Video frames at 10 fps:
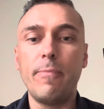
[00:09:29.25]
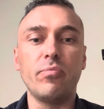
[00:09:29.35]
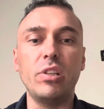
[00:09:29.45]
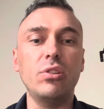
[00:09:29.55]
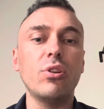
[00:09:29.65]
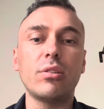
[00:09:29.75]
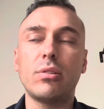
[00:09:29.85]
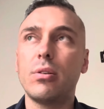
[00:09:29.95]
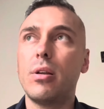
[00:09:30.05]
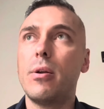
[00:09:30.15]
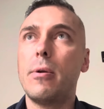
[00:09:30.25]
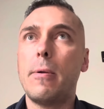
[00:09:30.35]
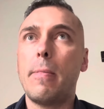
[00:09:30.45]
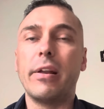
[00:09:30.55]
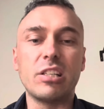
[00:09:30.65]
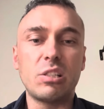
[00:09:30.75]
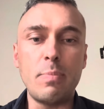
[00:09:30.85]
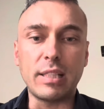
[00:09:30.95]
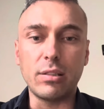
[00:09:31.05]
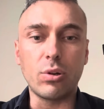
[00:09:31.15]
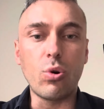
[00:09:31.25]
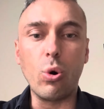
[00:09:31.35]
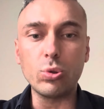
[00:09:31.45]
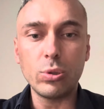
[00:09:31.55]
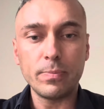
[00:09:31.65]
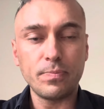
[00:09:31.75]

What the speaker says: did not respect the court,